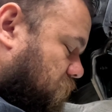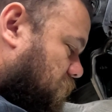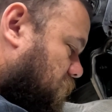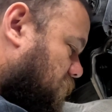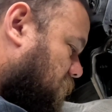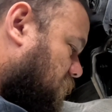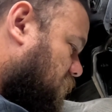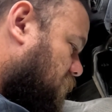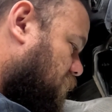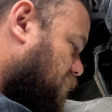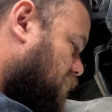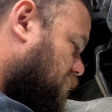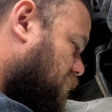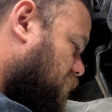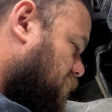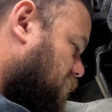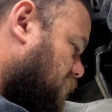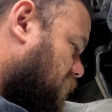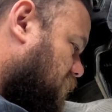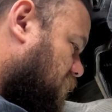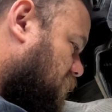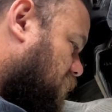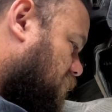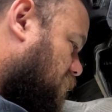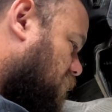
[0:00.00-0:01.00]
Either you
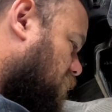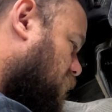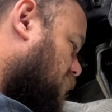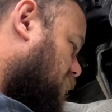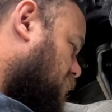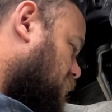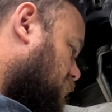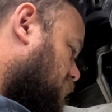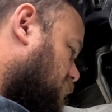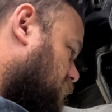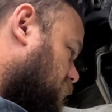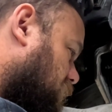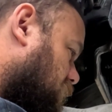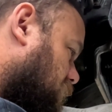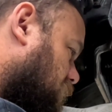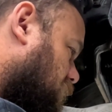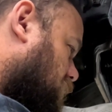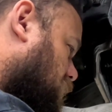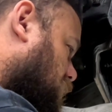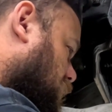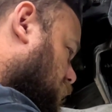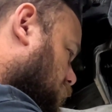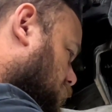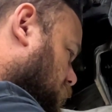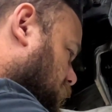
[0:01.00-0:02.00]
needed to run it
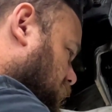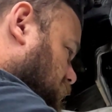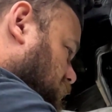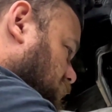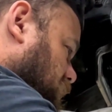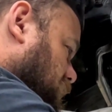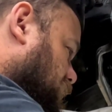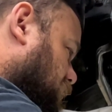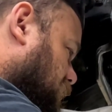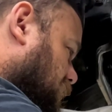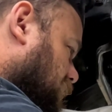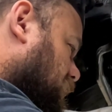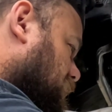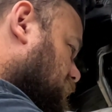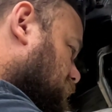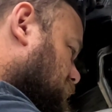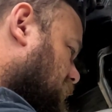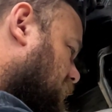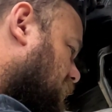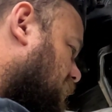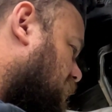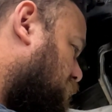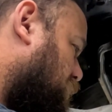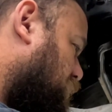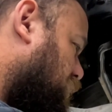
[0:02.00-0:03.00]
all the way to the very
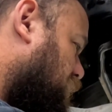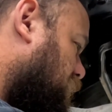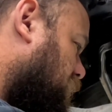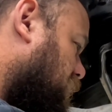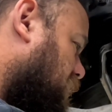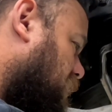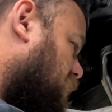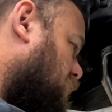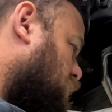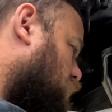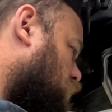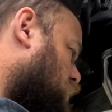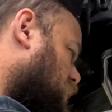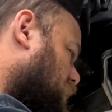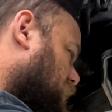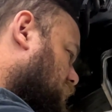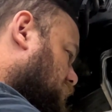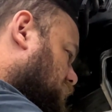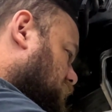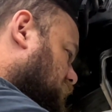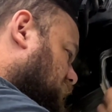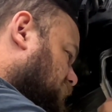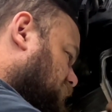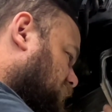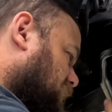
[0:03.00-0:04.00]
top and weld
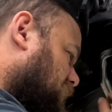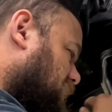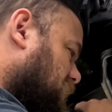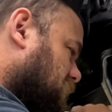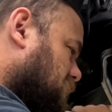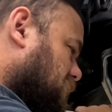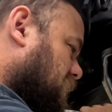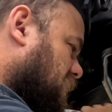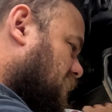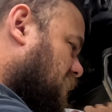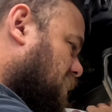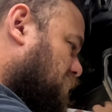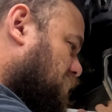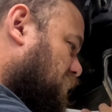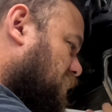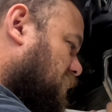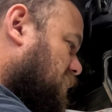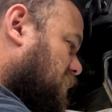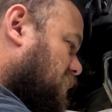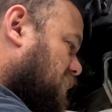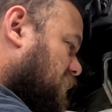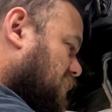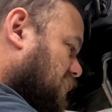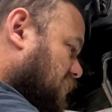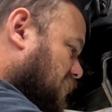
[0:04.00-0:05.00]
that very top and
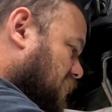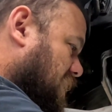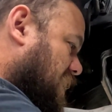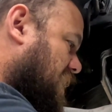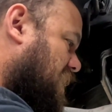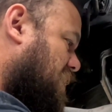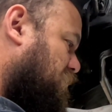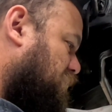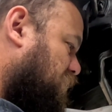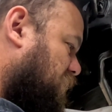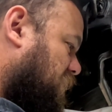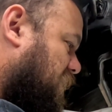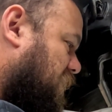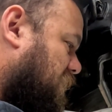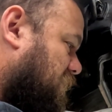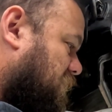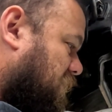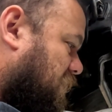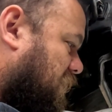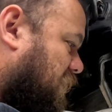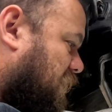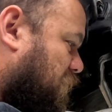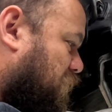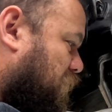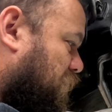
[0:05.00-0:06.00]
then cap that
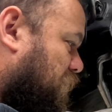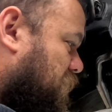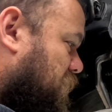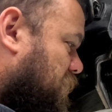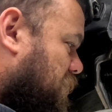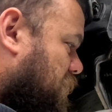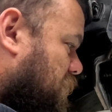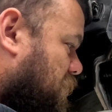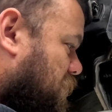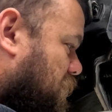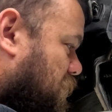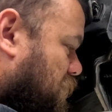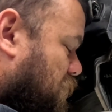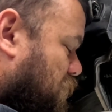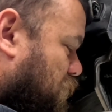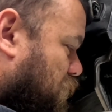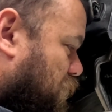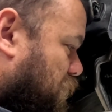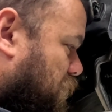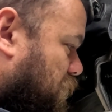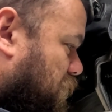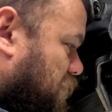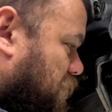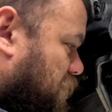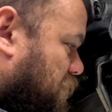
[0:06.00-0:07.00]
top, or
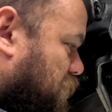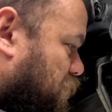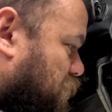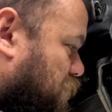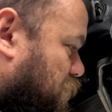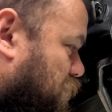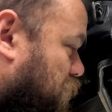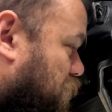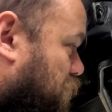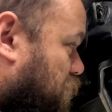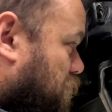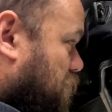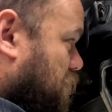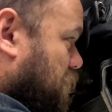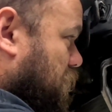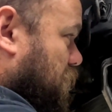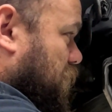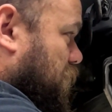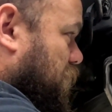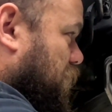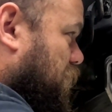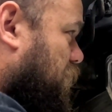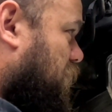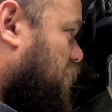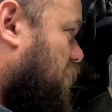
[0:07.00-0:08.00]
you need to
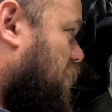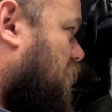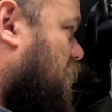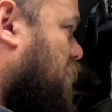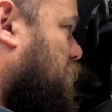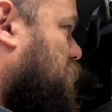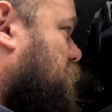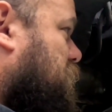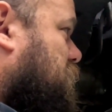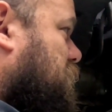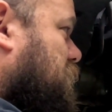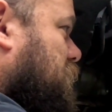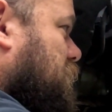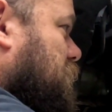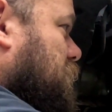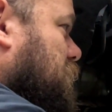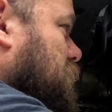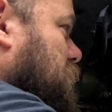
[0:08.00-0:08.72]
do the opposite.